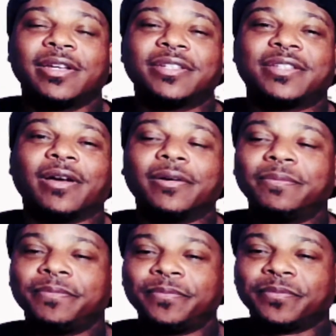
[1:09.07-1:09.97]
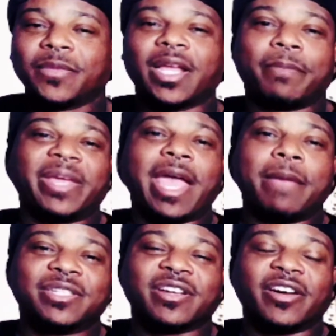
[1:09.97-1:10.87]
so it became
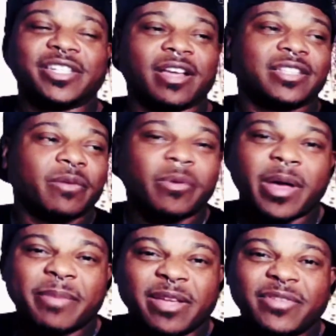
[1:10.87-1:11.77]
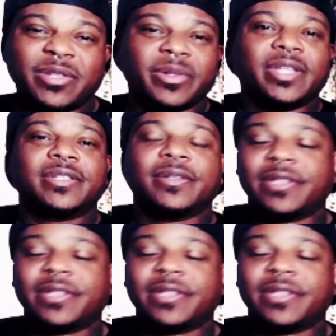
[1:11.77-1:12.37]
discouraging. I was like, well, why am I even doing this?